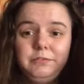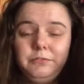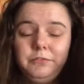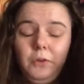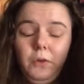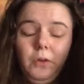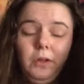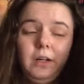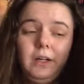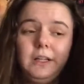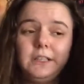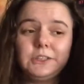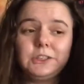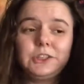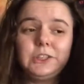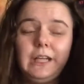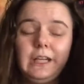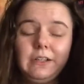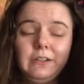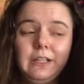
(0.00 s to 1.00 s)
full-on
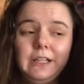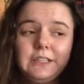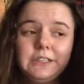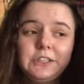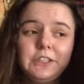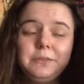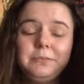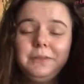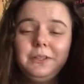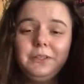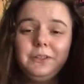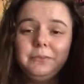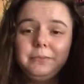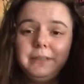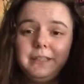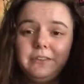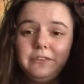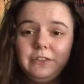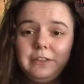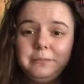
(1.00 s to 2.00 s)
Shadowhunter mode
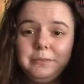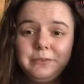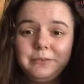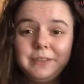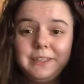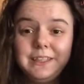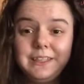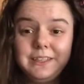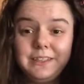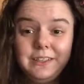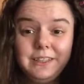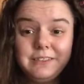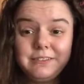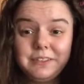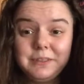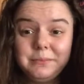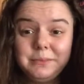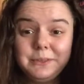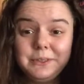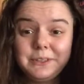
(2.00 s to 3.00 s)
because I've been reading all of
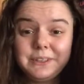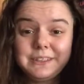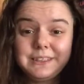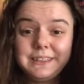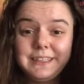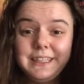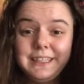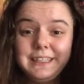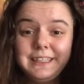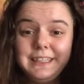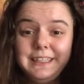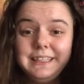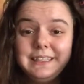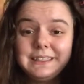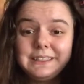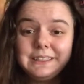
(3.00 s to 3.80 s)
her books lately,